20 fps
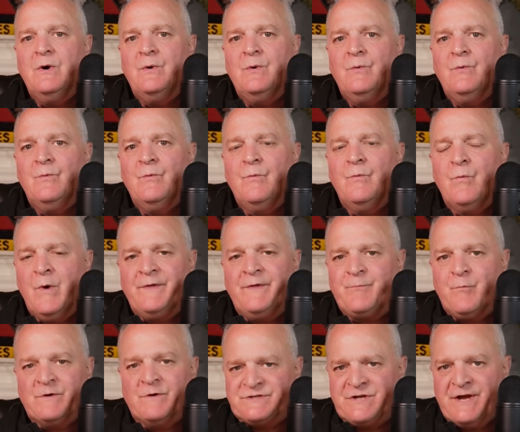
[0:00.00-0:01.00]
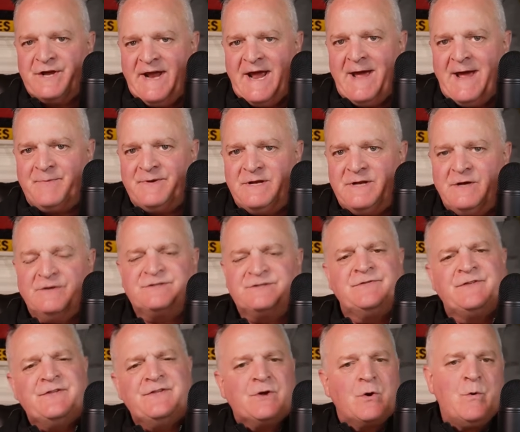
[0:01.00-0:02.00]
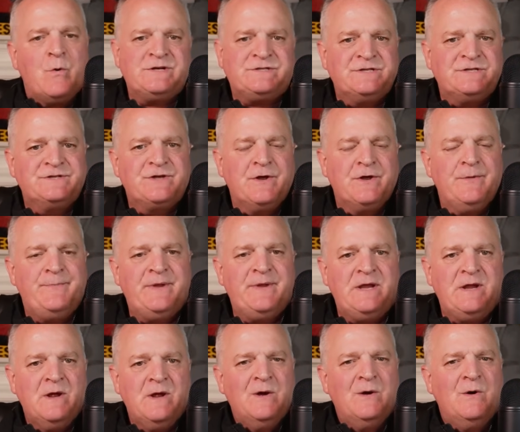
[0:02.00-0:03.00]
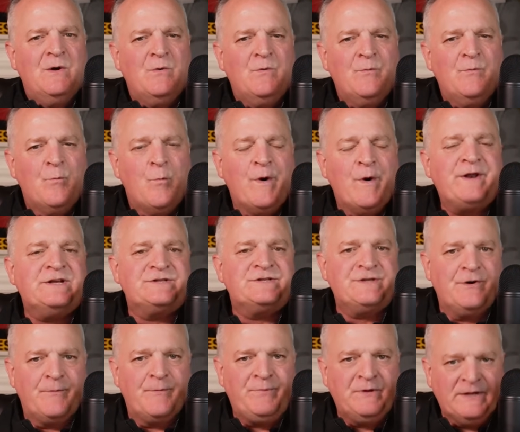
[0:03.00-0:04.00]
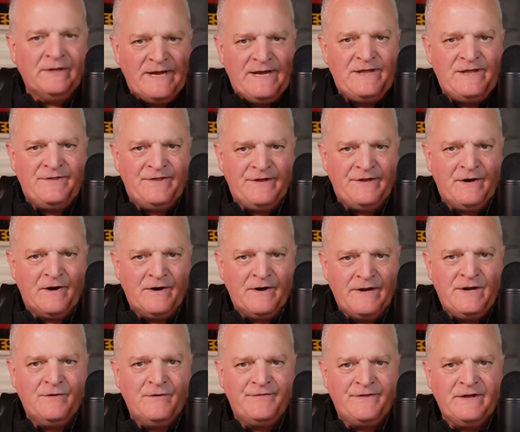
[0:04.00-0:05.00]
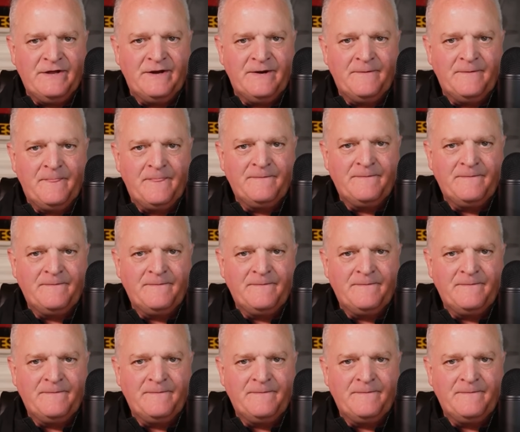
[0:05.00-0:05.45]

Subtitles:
what's going to happen here. So then the question is going to be, what is their play here then?